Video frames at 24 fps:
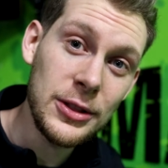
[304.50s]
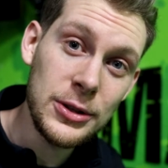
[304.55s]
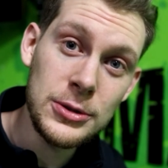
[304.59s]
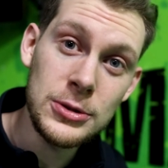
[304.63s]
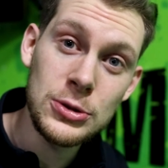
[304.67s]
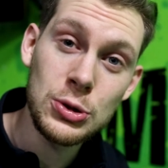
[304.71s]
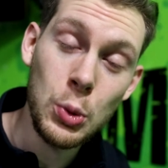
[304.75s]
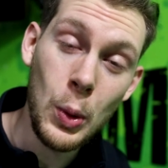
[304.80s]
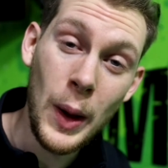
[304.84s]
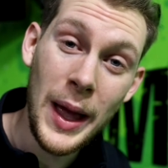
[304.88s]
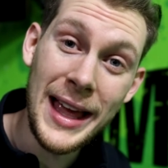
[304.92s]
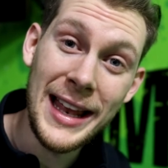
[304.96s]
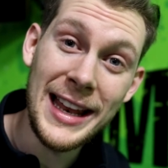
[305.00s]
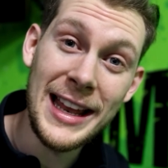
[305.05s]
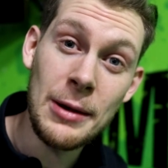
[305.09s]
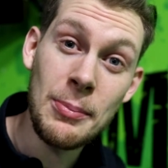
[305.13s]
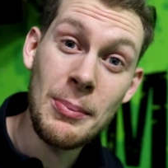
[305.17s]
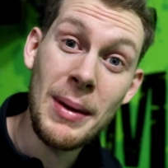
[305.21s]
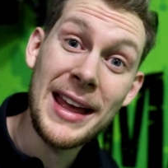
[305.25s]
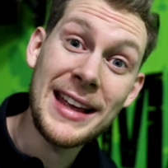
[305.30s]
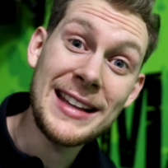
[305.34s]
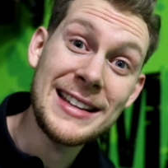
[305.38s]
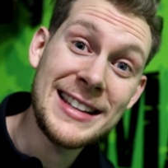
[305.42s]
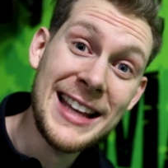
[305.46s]
lose weight
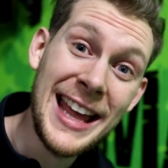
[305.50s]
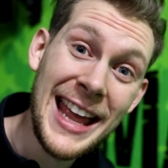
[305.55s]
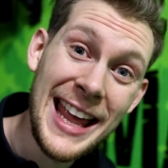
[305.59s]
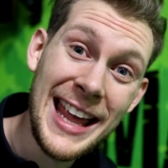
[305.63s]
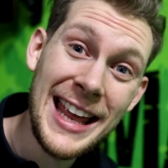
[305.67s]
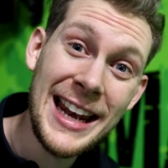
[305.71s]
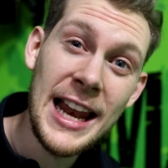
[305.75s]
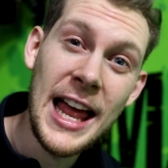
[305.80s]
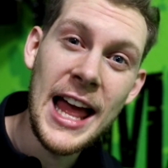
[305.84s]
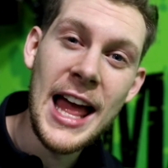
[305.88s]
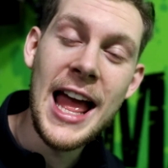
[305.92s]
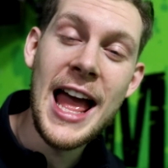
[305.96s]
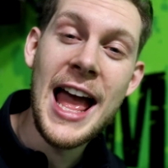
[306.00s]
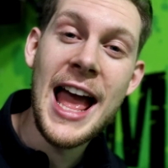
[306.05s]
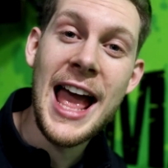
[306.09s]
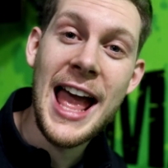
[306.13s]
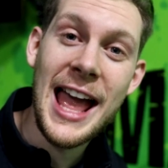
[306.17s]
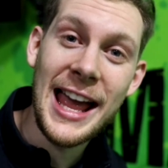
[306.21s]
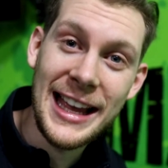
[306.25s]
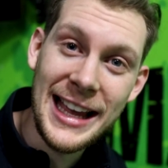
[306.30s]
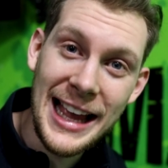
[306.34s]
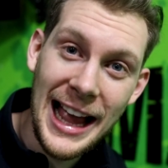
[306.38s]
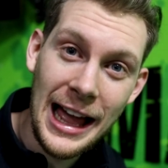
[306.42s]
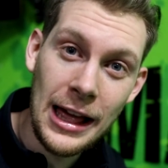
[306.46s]
and
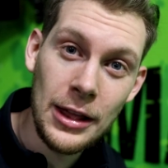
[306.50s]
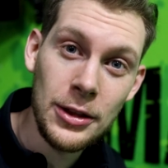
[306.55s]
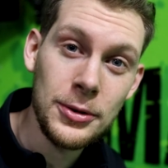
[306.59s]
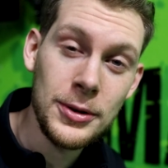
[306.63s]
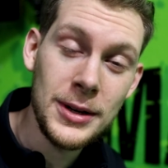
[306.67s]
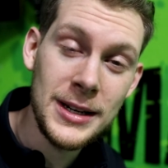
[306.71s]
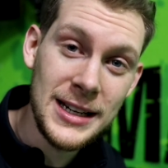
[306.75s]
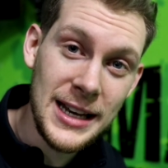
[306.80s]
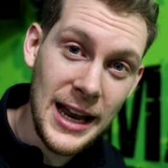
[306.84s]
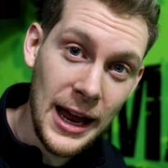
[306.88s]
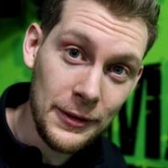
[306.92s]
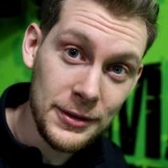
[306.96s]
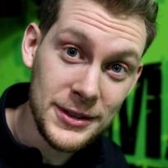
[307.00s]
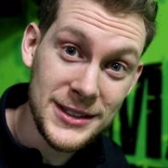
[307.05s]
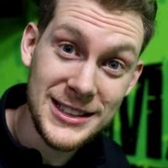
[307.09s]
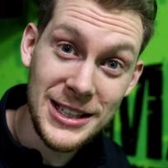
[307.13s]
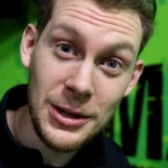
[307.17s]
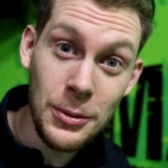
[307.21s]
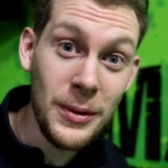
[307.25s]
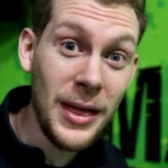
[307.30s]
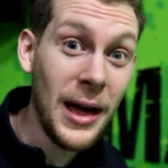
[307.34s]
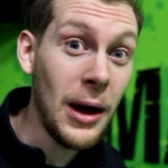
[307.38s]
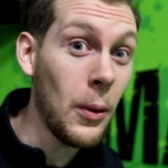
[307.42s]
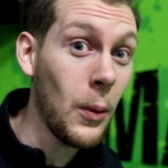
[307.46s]
maintain a calorie
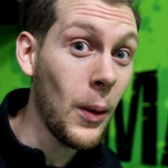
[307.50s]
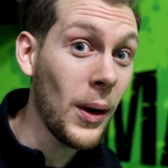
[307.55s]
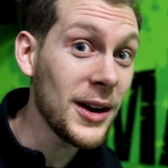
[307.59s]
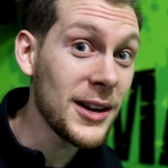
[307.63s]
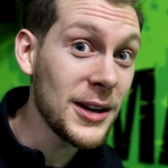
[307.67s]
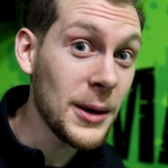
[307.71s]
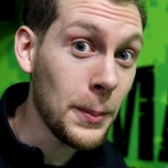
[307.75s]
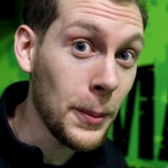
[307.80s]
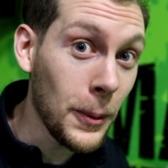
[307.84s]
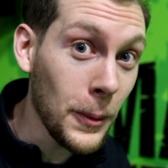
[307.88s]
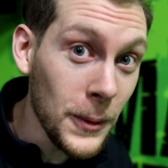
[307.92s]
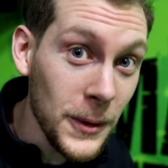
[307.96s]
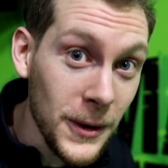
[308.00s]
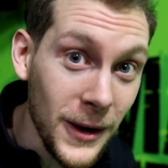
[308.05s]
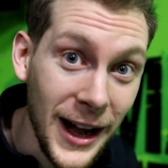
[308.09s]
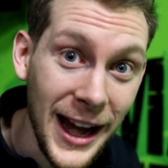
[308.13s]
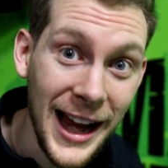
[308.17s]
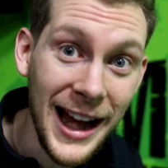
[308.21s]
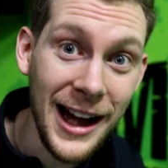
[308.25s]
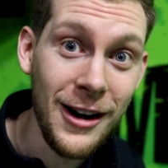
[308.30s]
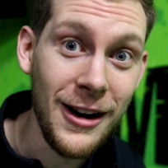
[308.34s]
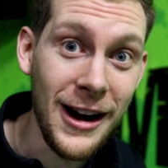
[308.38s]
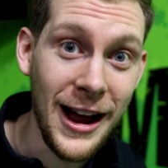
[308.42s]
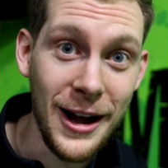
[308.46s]
deficit without wanting to pull your
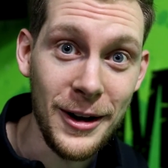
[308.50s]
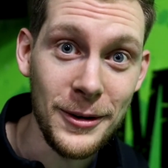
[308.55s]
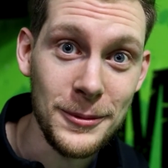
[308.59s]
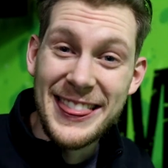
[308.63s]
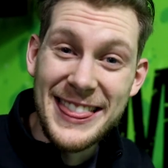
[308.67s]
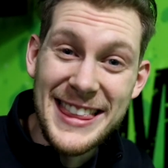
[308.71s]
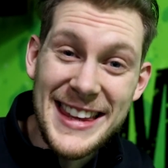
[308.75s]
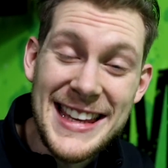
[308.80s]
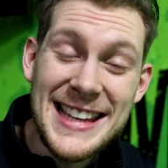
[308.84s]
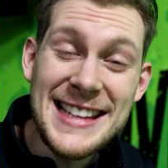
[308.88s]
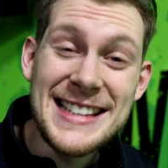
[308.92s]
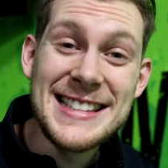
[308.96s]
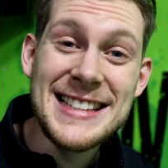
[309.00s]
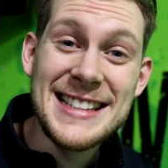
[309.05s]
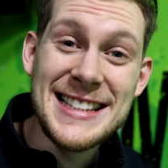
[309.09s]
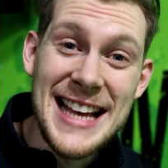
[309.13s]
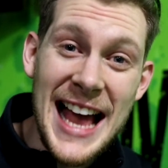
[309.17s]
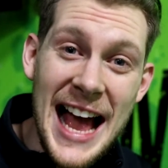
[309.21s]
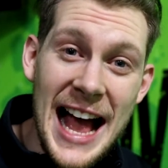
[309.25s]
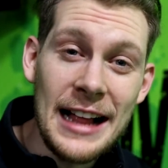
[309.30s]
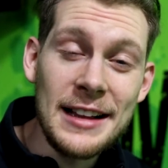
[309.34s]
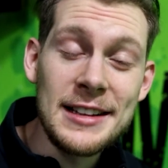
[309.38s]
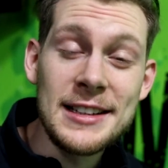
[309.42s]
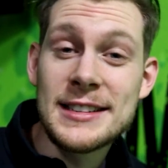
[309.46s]
hair out. These
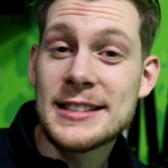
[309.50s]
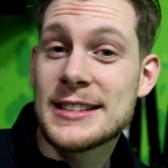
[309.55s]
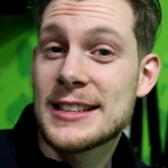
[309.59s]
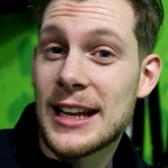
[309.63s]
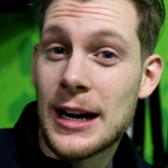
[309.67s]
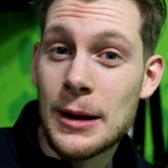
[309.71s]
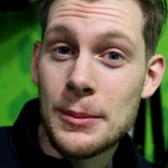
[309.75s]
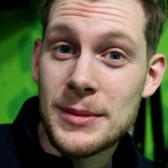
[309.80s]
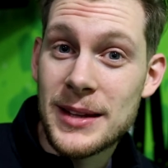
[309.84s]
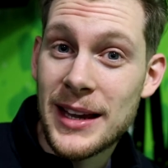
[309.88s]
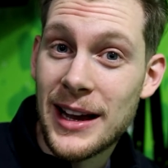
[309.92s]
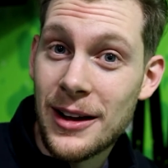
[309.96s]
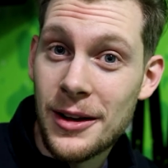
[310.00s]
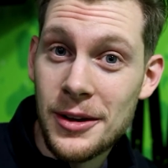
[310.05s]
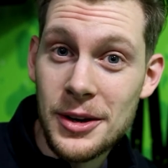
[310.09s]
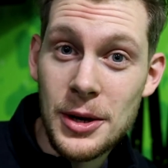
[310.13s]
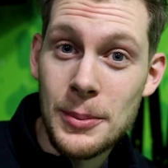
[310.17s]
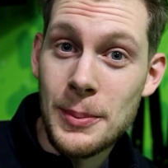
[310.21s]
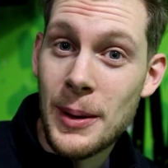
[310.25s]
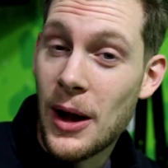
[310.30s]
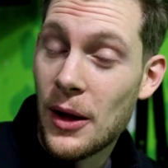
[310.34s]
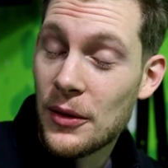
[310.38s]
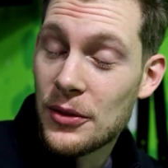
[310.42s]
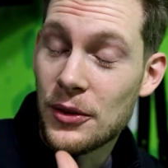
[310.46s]
salads that I'm telling
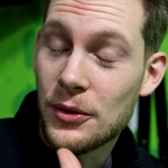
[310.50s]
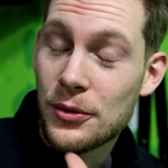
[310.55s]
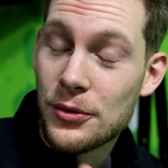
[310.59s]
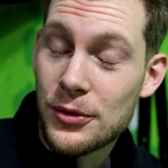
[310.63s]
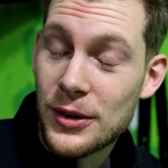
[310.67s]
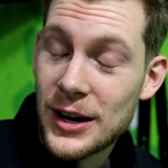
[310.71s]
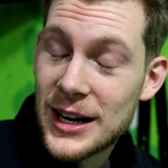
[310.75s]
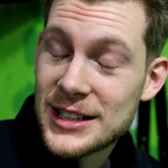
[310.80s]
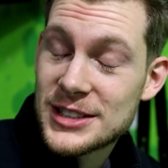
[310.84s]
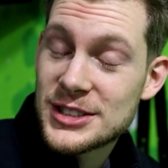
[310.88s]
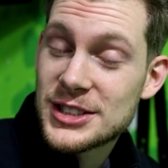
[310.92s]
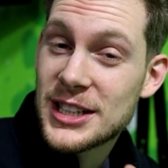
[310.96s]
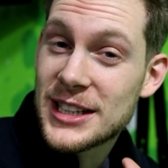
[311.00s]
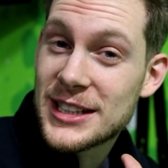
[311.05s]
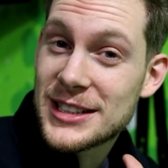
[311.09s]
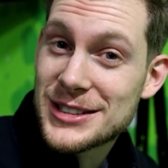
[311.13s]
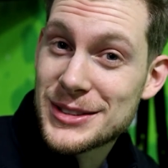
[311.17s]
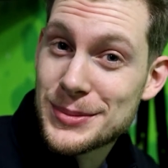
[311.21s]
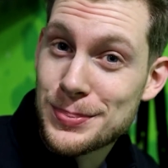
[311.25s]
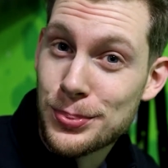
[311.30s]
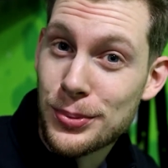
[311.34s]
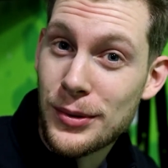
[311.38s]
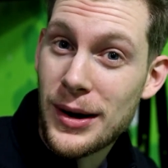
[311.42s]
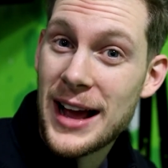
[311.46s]
you about, the Fresh
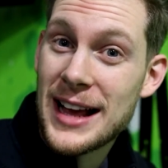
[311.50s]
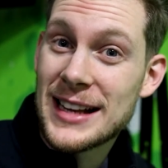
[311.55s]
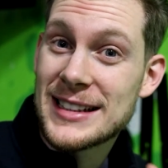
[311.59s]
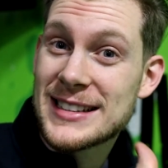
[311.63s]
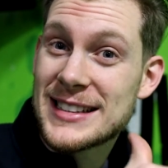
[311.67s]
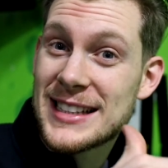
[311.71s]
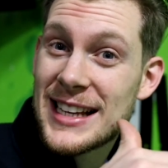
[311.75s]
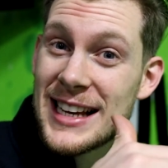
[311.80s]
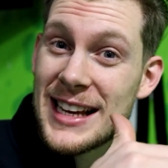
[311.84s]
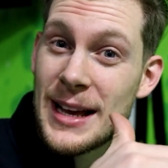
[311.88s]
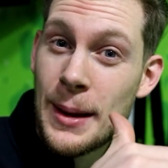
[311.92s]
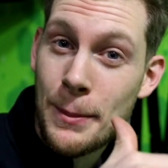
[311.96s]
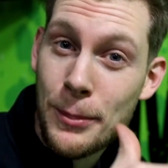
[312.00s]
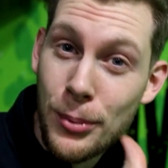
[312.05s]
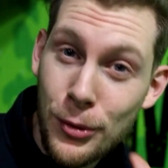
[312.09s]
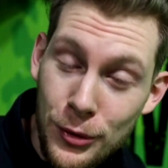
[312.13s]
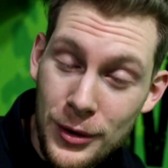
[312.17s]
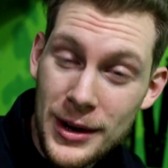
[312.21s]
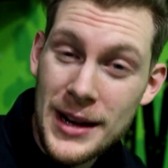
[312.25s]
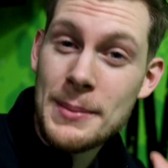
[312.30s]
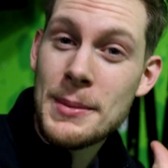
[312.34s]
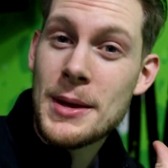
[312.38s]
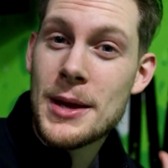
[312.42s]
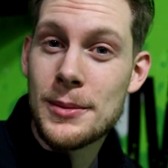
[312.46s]
Express
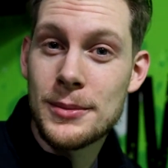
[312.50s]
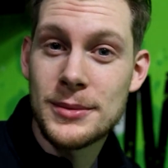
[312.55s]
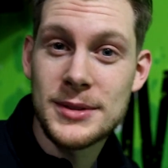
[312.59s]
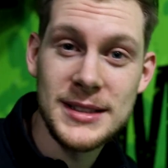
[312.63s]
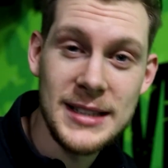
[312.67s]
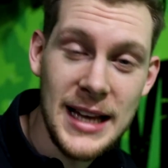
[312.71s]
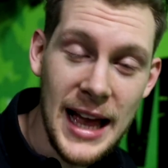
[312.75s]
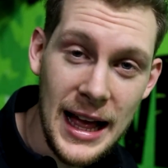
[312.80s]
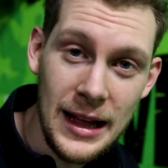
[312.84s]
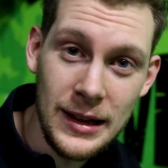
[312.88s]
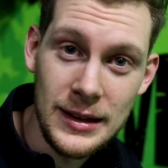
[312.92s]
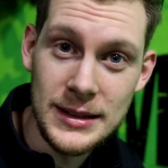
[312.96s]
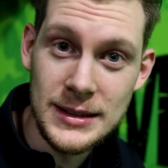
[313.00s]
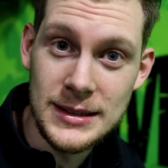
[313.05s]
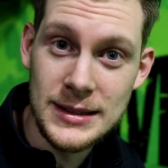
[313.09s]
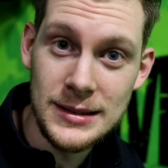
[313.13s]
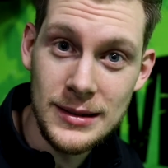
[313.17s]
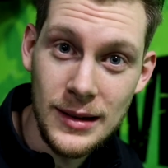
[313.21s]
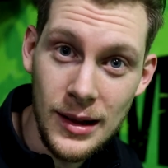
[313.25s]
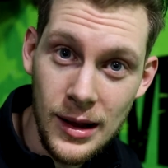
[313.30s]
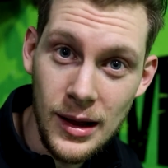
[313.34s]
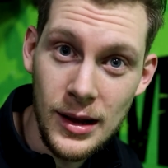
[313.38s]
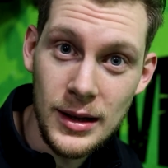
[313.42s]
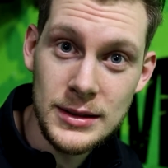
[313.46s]
premium salads,
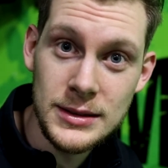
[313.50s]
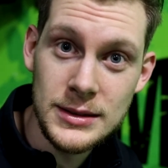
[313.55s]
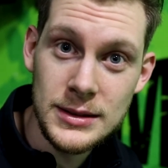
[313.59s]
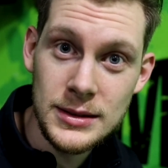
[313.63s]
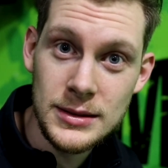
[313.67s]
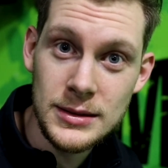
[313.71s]
slaw